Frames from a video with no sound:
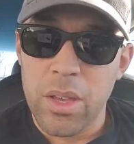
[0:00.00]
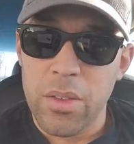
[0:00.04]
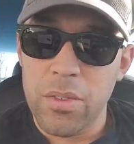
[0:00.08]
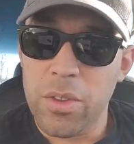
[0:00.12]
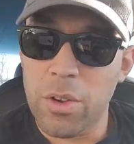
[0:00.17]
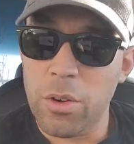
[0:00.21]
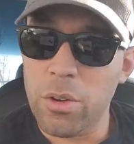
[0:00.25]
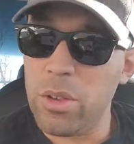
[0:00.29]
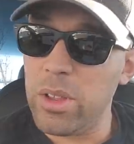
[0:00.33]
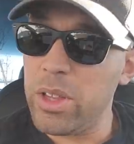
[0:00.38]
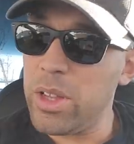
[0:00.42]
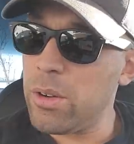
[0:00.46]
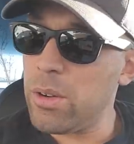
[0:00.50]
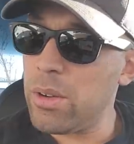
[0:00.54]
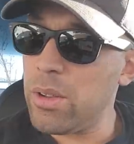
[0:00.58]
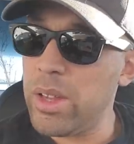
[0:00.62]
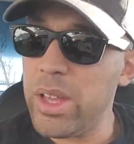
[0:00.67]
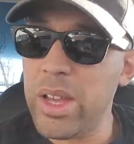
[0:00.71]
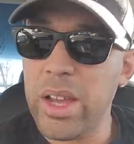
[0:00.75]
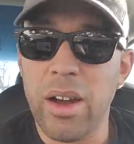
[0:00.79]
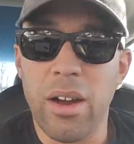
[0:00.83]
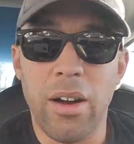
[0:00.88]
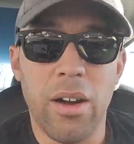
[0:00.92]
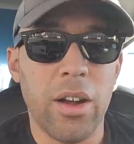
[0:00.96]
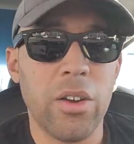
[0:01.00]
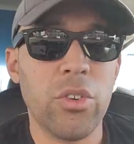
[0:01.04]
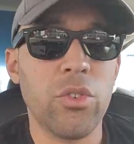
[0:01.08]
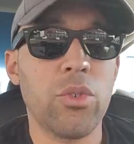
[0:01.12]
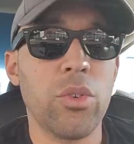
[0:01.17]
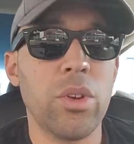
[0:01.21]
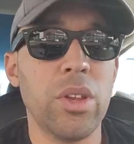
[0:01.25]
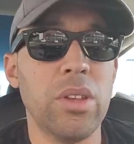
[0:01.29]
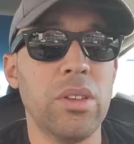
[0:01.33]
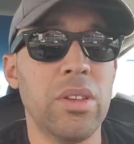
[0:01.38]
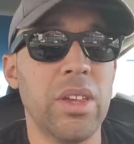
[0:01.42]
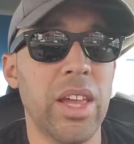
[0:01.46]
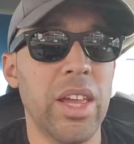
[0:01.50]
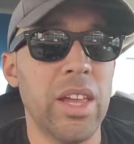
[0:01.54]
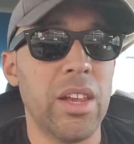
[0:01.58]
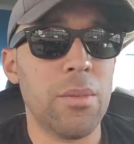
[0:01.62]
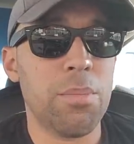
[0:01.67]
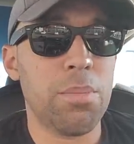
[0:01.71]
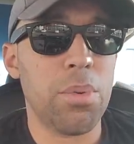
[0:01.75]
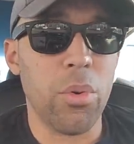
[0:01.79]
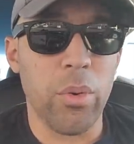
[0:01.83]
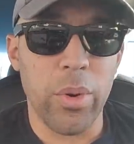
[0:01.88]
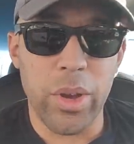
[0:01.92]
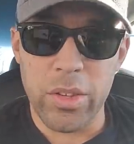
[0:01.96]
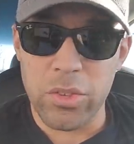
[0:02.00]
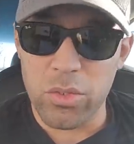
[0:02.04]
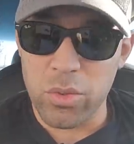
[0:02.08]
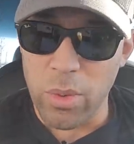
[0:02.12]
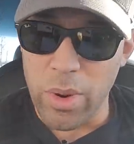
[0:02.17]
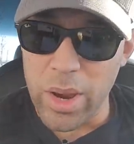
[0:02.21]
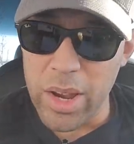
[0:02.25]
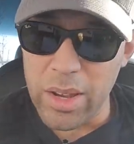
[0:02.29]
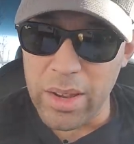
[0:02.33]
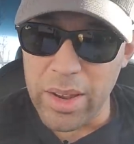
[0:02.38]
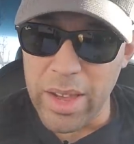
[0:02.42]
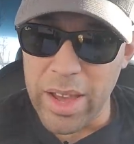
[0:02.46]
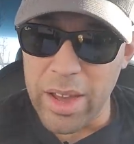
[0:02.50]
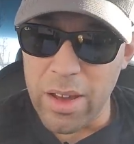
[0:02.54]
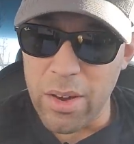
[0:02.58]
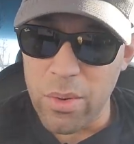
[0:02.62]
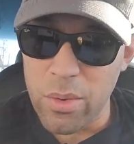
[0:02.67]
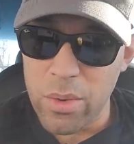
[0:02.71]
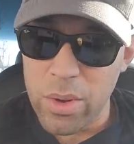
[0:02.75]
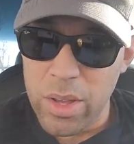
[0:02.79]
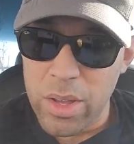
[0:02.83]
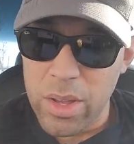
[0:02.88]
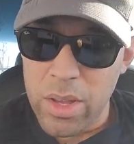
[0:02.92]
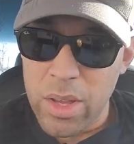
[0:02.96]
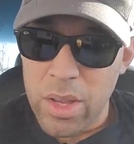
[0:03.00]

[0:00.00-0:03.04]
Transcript: There are literally 100 data points right now